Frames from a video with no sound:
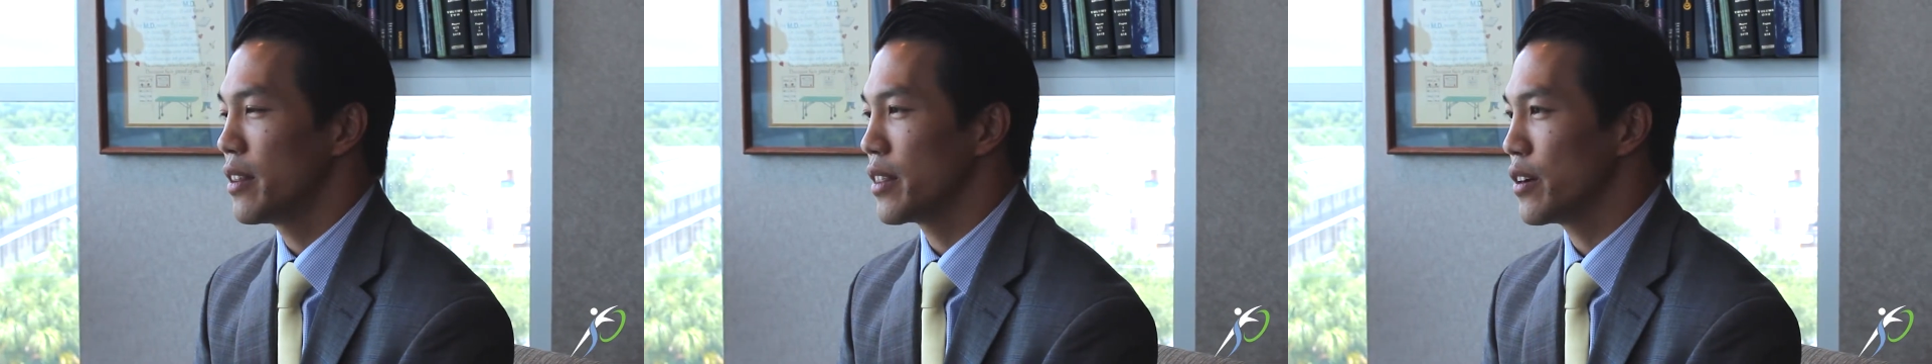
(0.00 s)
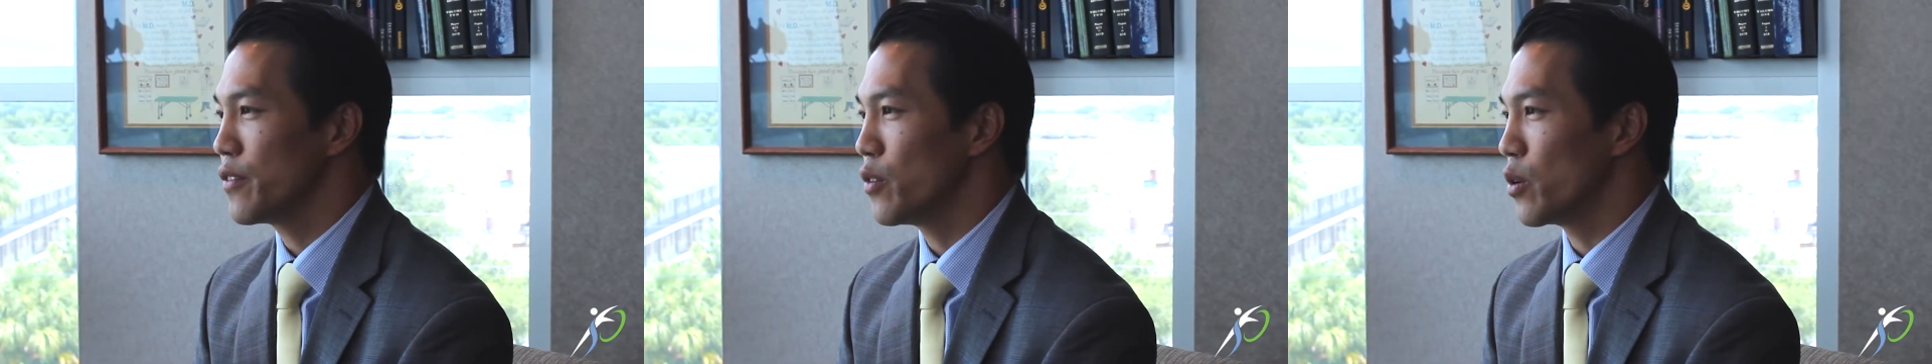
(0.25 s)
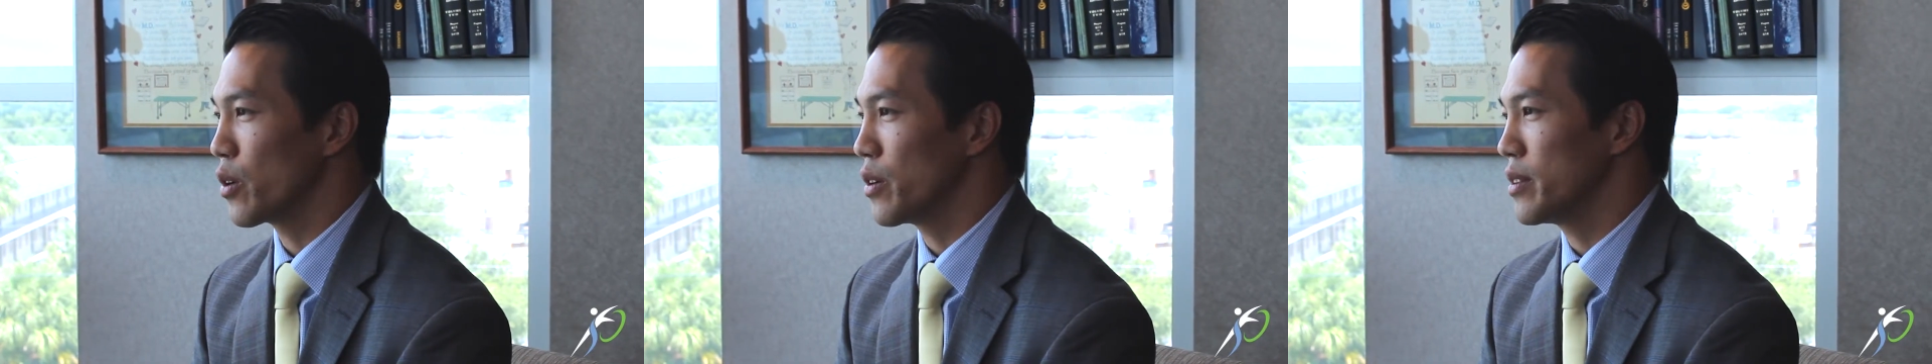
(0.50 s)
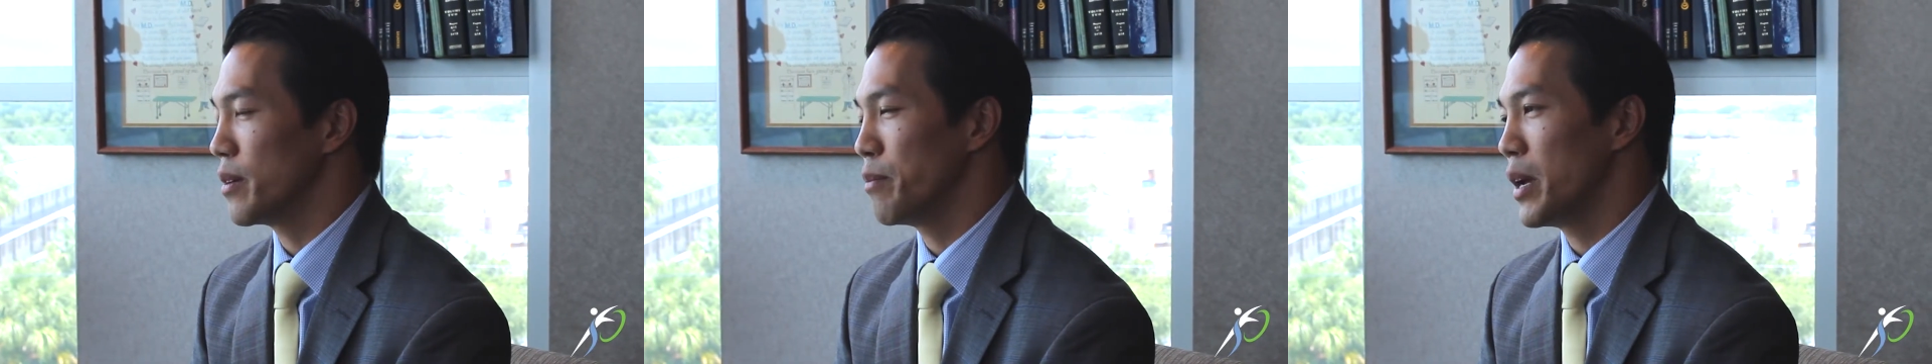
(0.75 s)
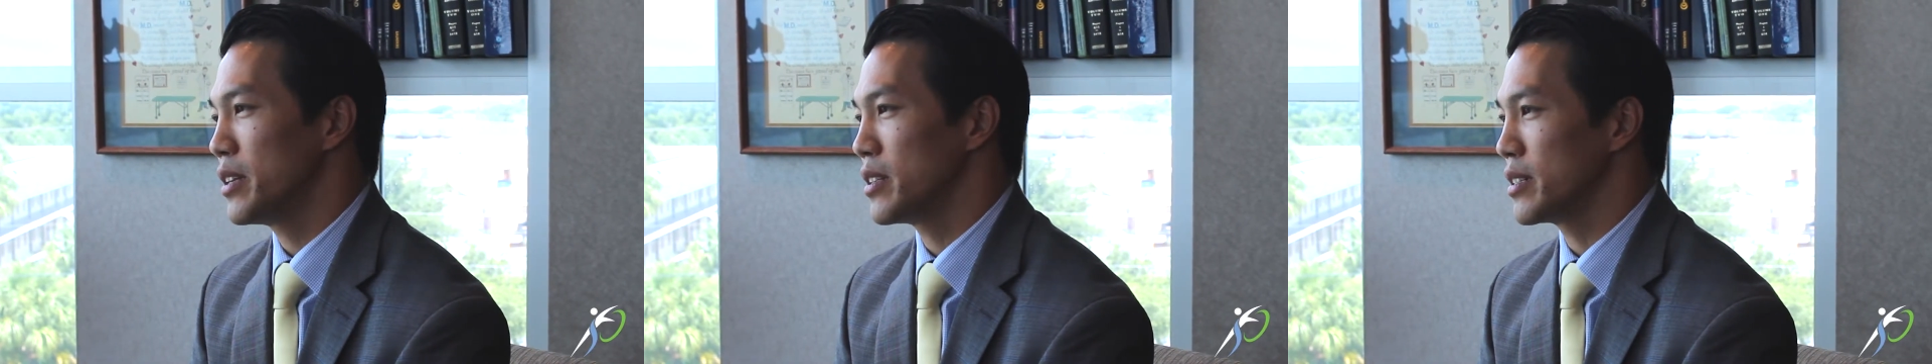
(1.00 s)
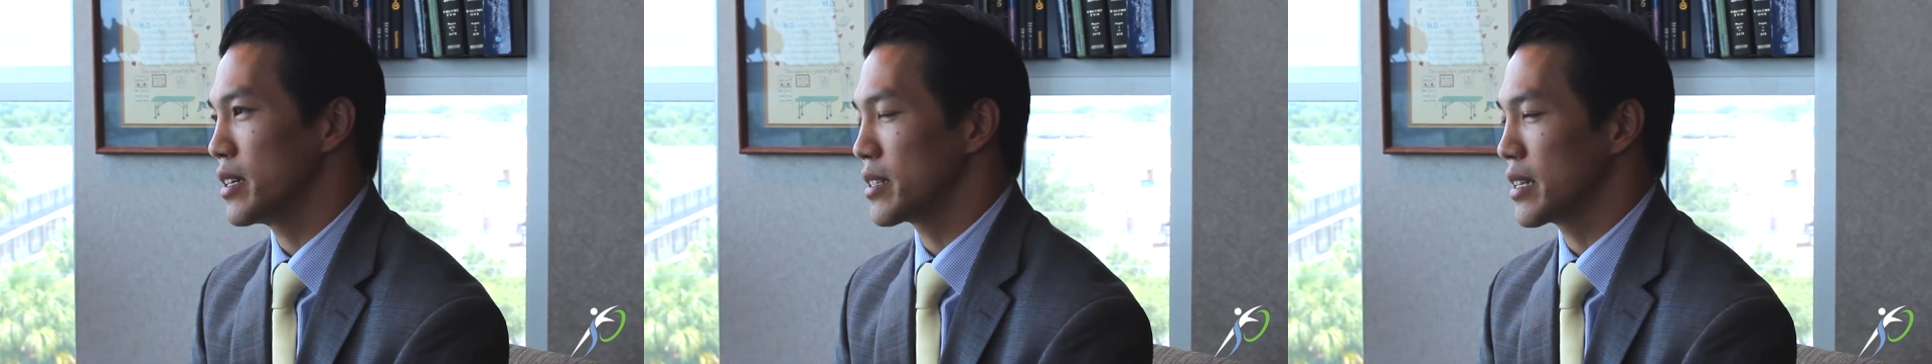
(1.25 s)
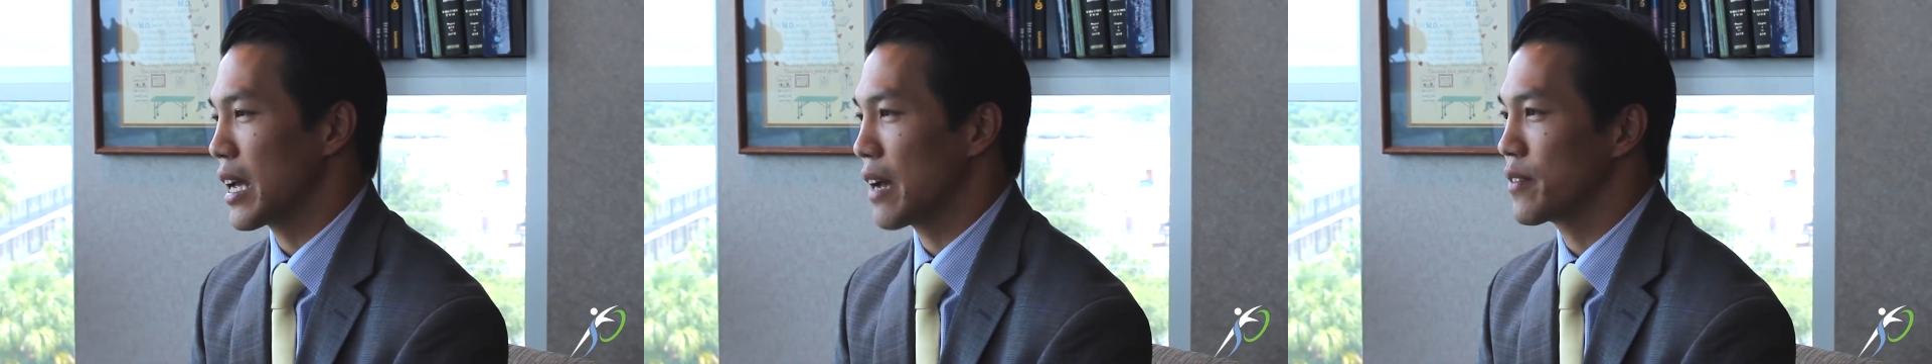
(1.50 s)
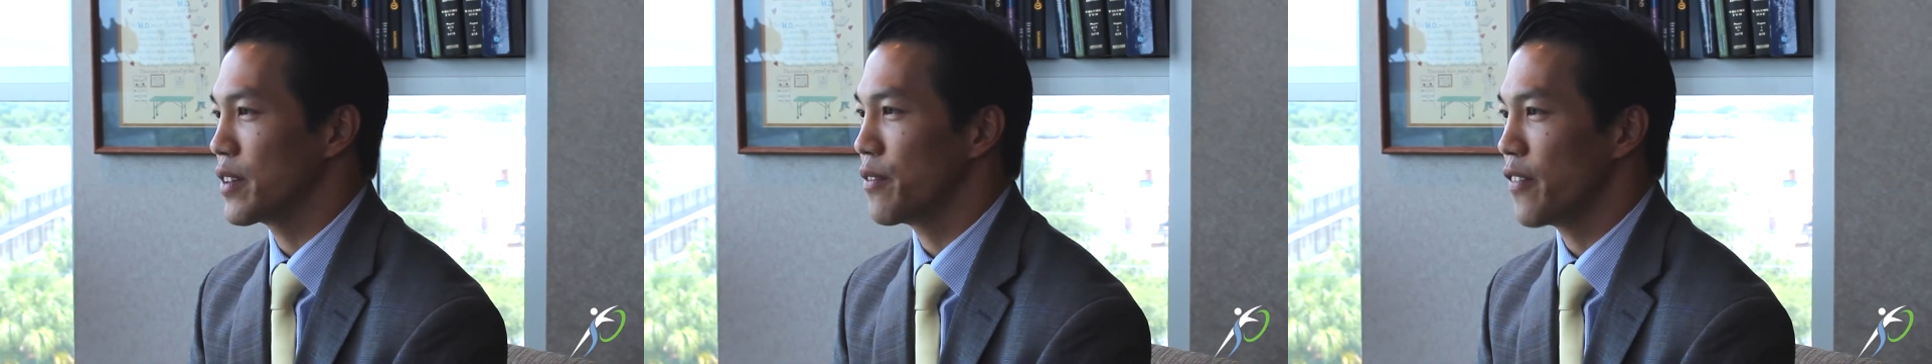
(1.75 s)
Therefore, the patient doesn't
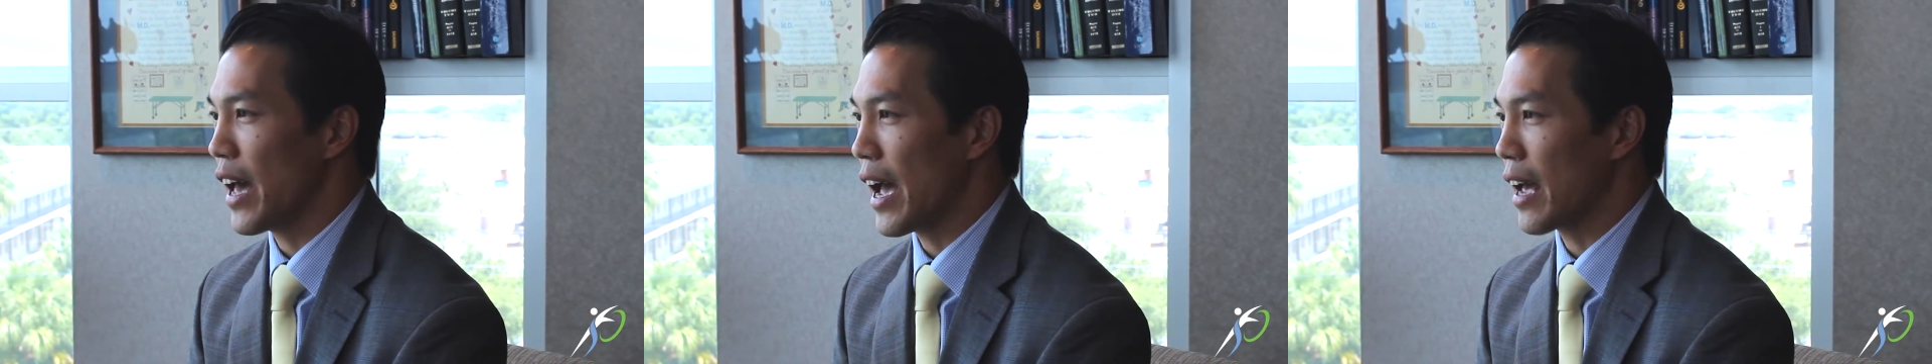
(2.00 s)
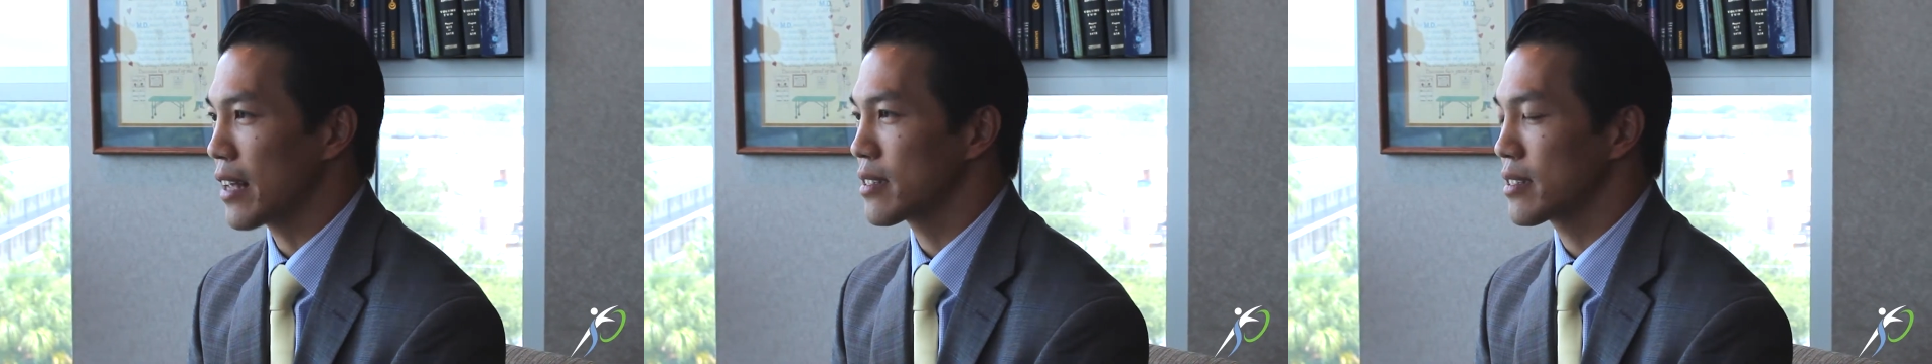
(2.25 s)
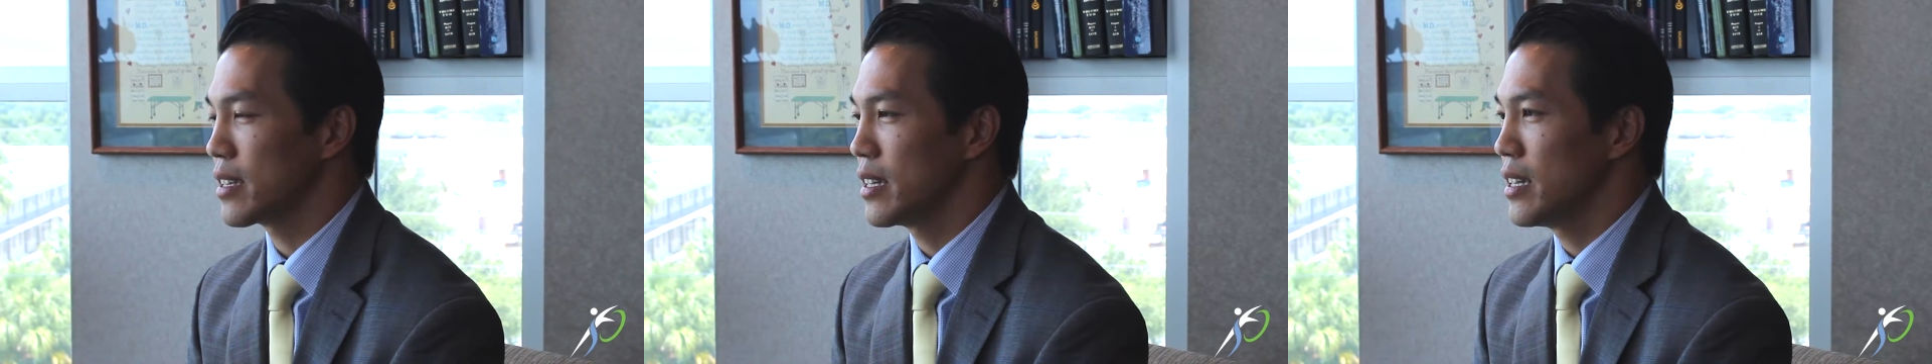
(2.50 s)
have to fast.